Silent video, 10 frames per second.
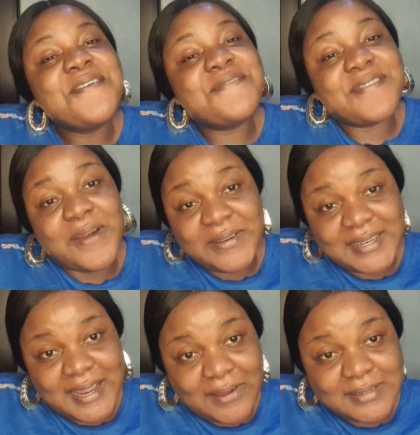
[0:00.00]
found
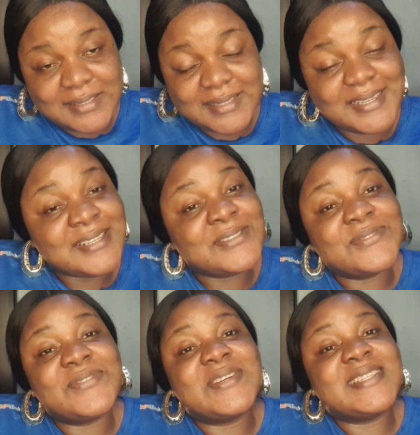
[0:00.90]
out it
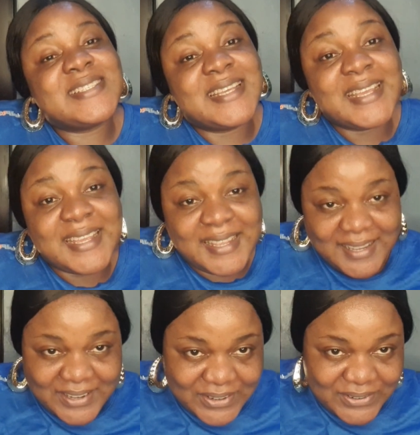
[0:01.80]
was a
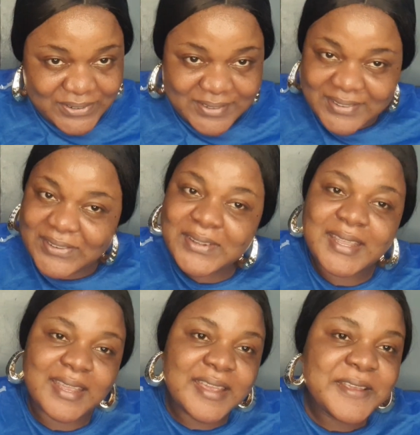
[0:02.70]
girl.
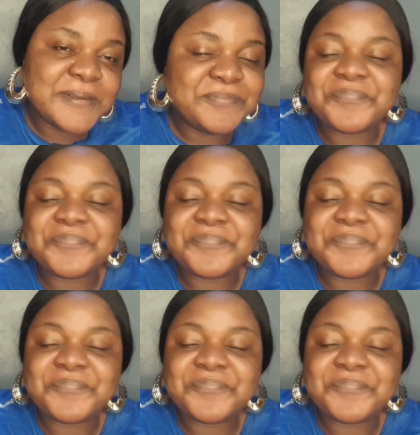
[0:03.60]
Okay,